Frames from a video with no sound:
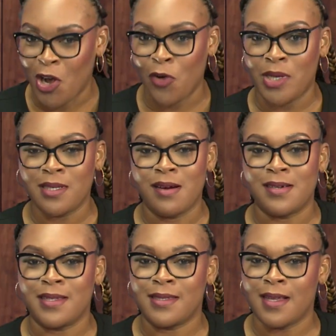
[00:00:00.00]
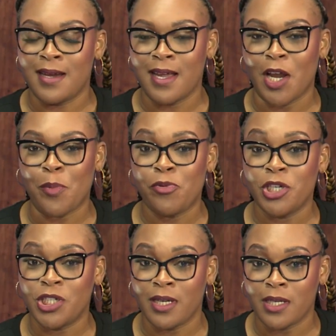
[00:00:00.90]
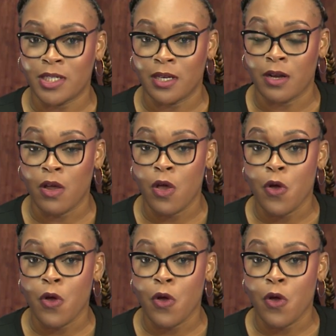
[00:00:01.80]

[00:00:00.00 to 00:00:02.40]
a greater understanding and appreciation